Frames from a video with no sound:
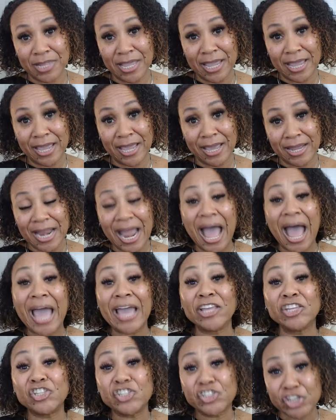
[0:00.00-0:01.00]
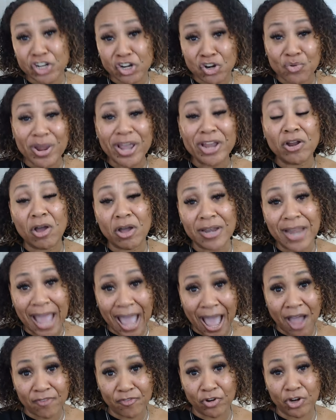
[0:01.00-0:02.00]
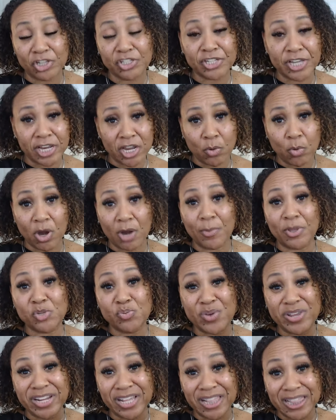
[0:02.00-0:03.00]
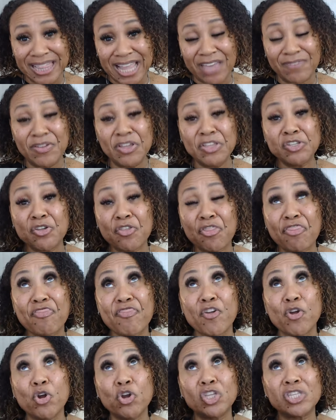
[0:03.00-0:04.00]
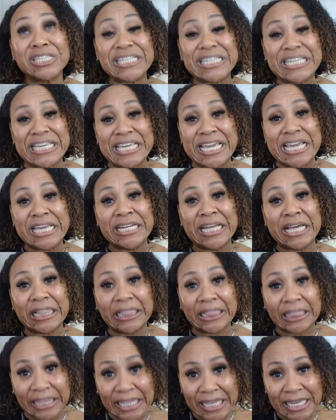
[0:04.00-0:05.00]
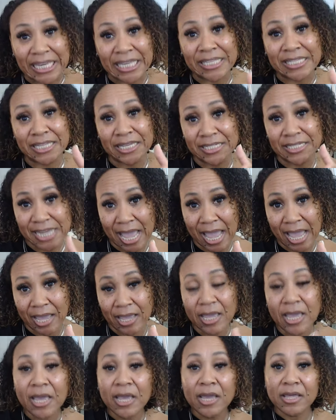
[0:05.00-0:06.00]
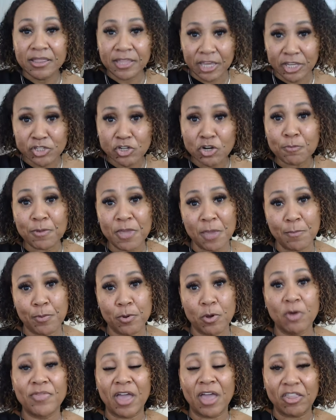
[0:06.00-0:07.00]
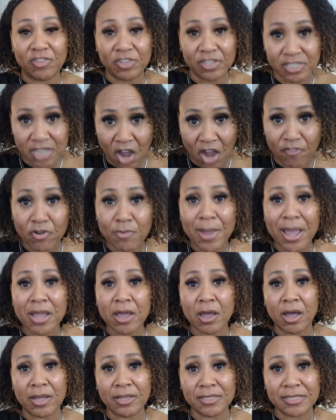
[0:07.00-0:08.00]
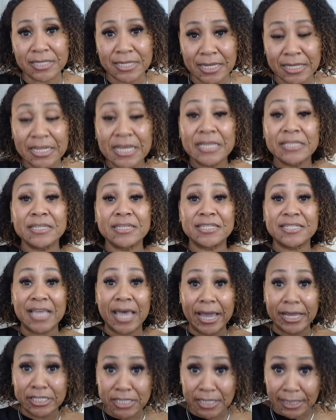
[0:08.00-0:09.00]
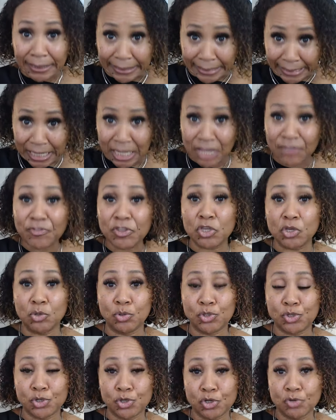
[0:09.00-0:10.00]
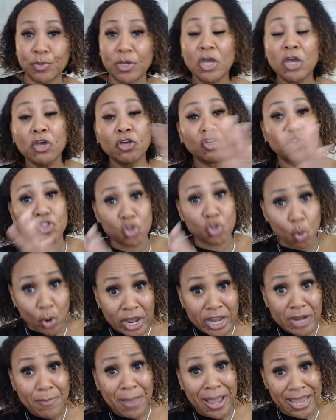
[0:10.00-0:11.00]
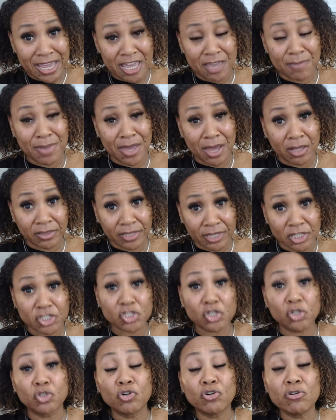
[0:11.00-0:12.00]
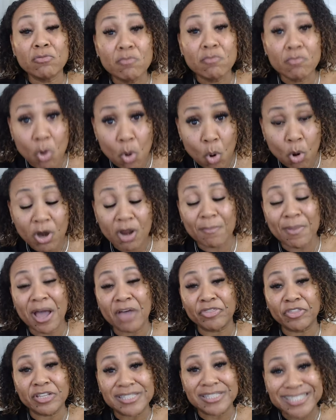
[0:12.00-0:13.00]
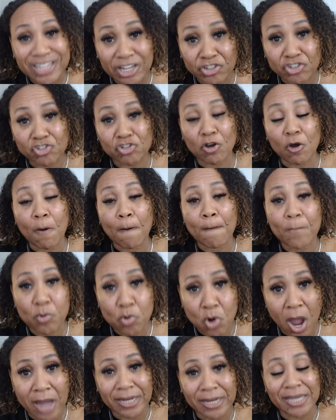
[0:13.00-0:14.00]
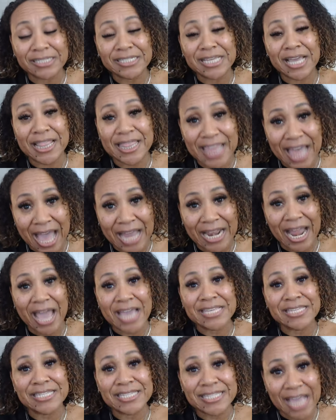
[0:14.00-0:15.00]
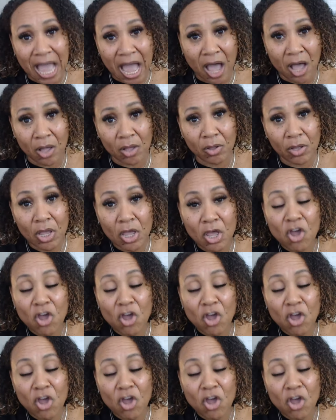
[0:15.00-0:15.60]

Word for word: plan, I generate on average anywhere between eleven to thirteen leads a day. These are people that discover my content, decide to leave YouTube, join my email list to learn more about the digital product that I sell.